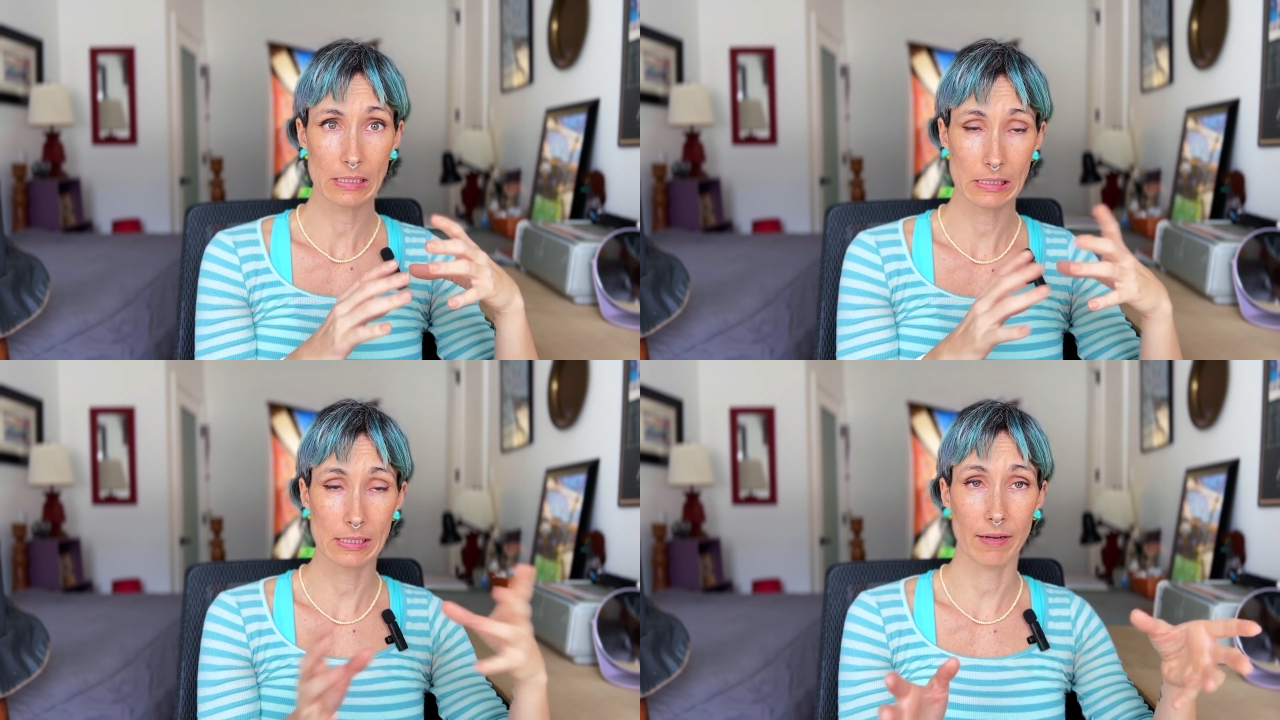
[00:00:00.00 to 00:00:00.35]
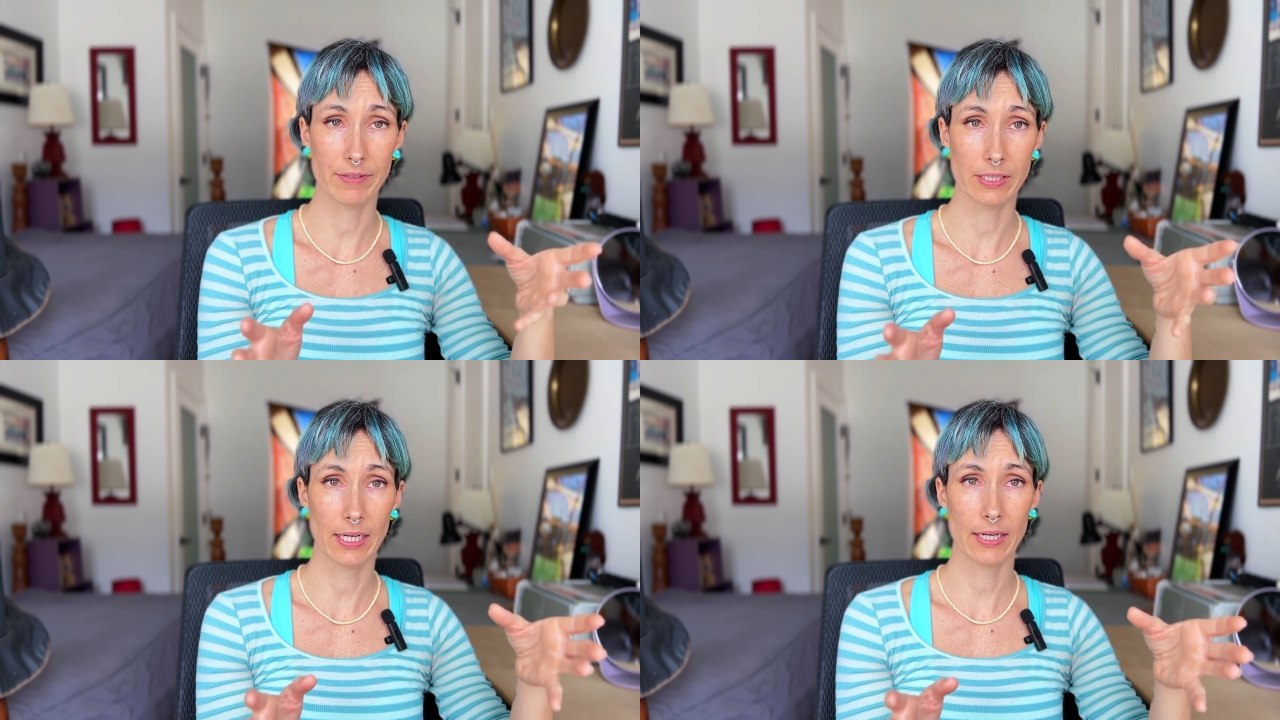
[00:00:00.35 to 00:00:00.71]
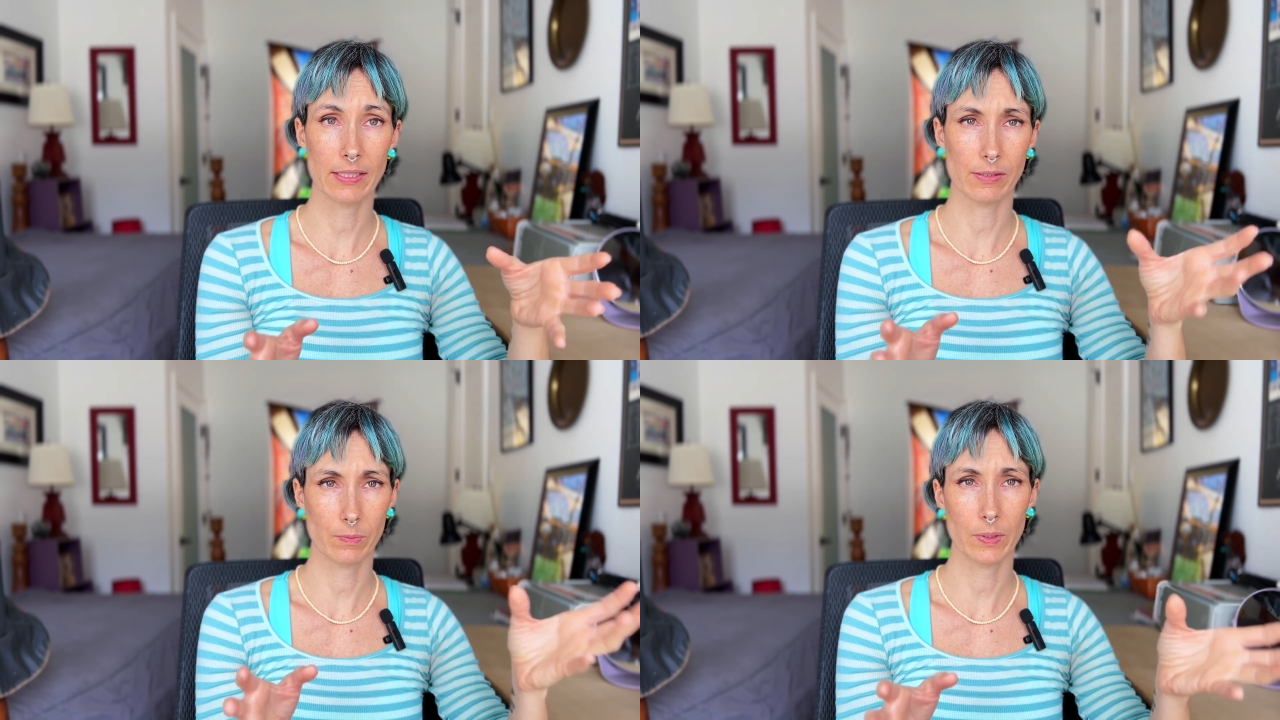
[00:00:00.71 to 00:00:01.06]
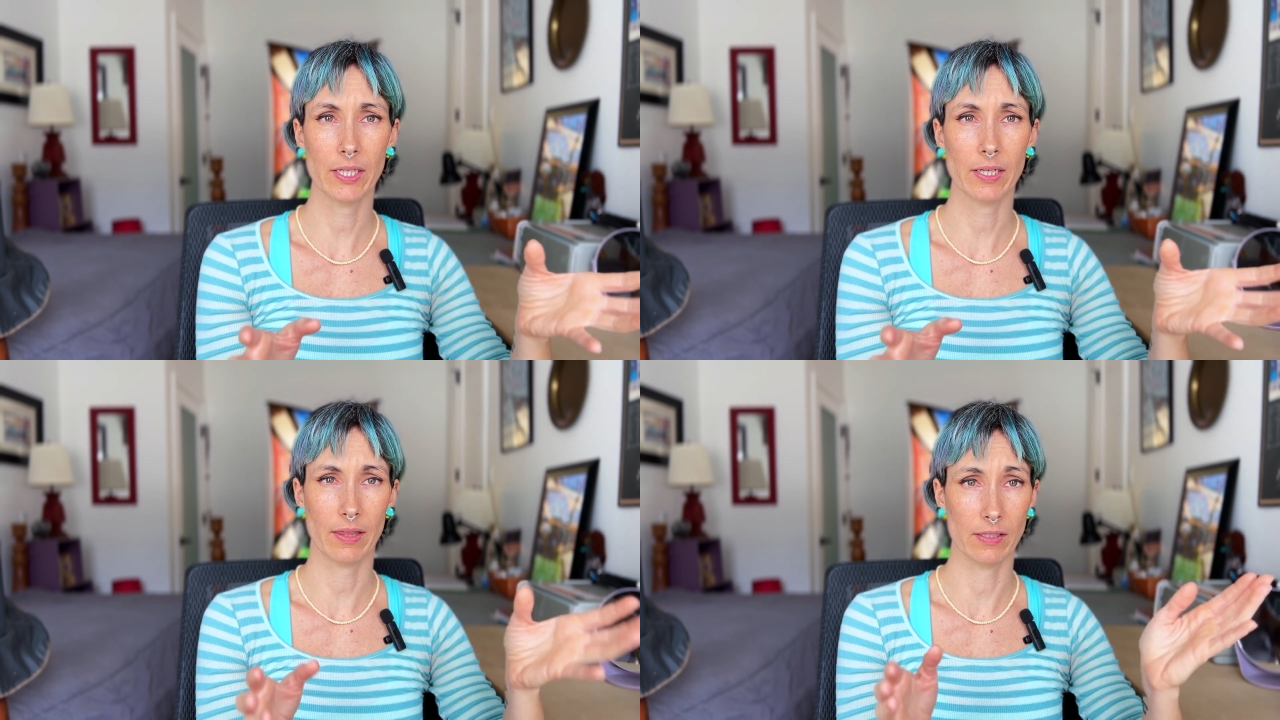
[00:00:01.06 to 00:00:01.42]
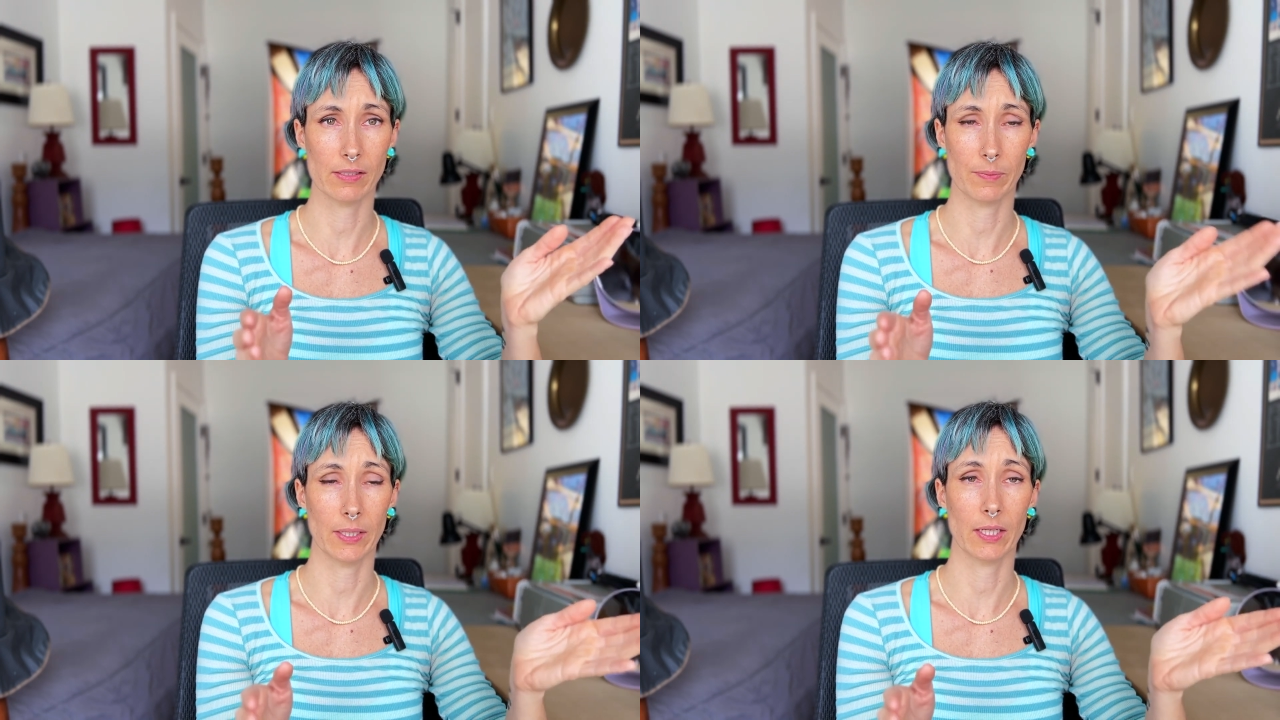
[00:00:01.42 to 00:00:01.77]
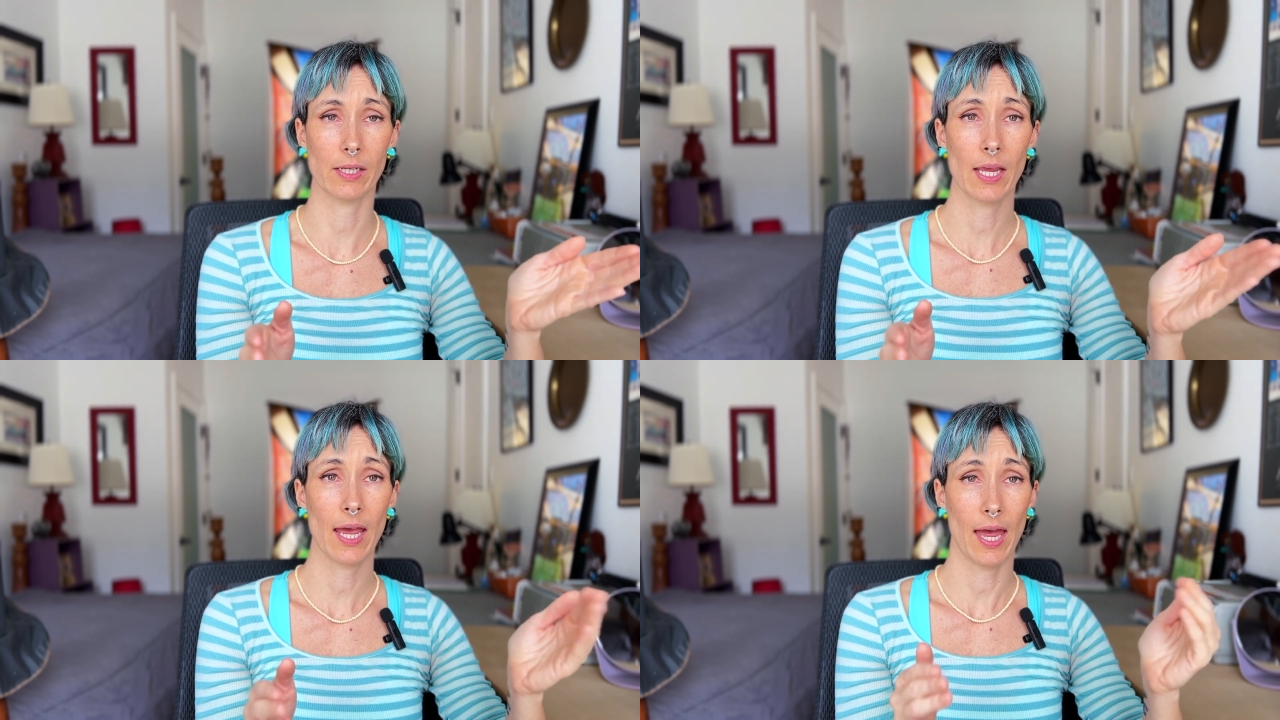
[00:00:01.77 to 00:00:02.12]
7 days a week this week,
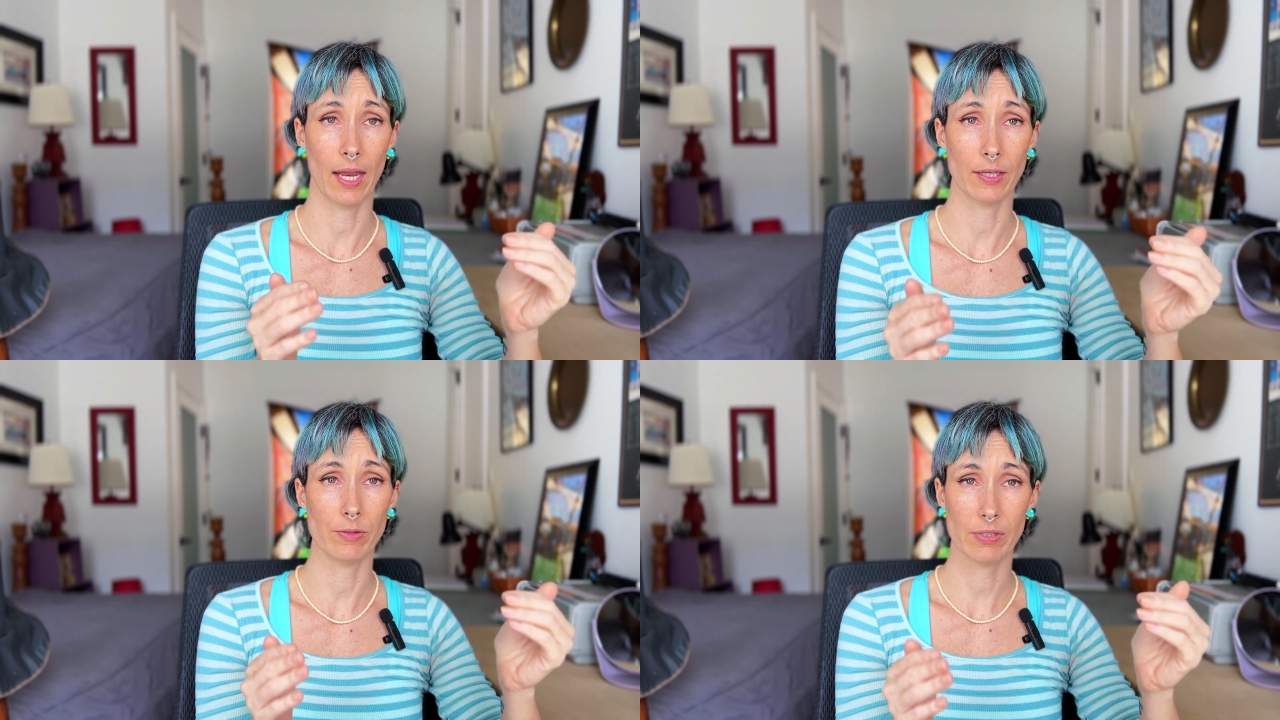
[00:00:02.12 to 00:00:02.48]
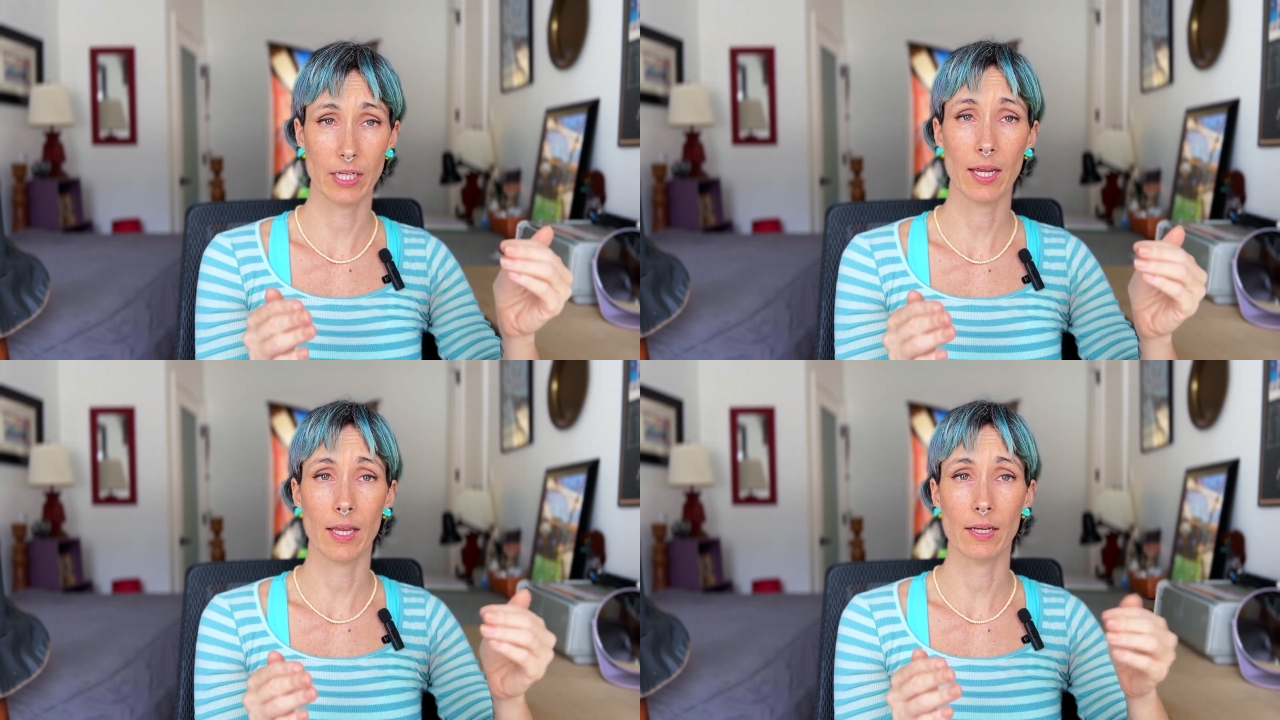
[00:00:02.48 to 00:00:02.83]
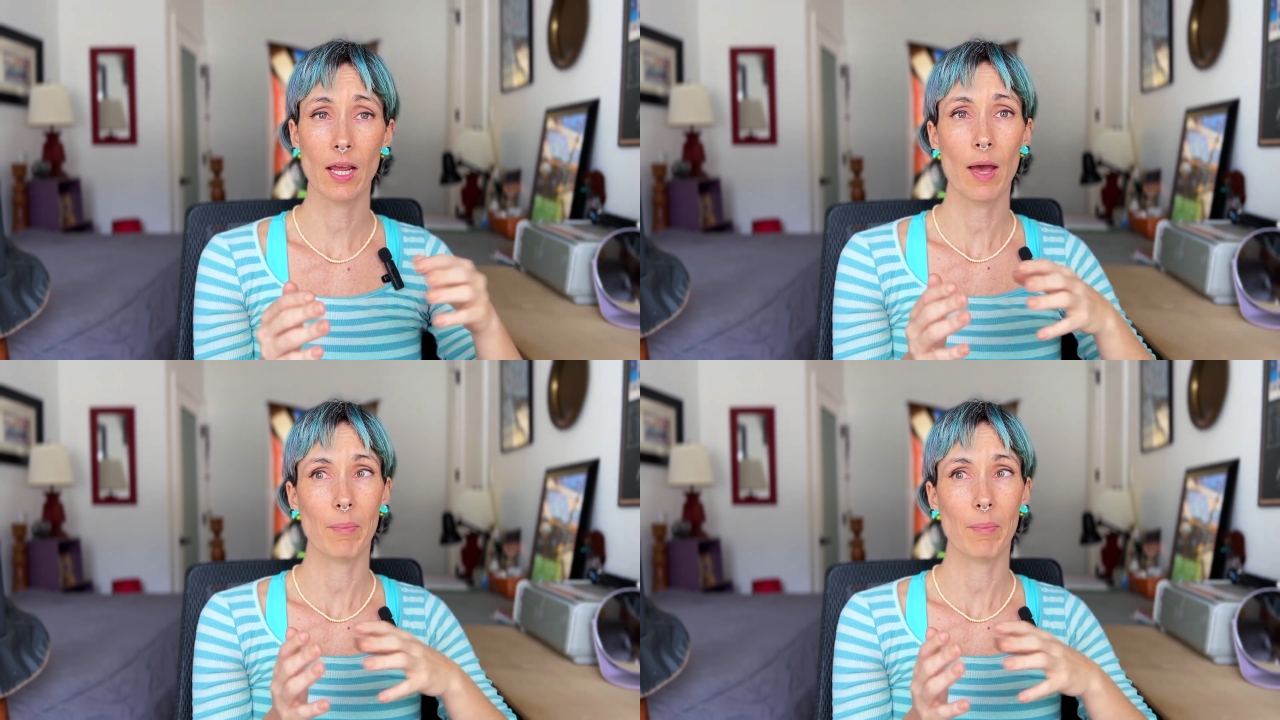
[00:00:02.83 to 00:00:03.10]
and you did,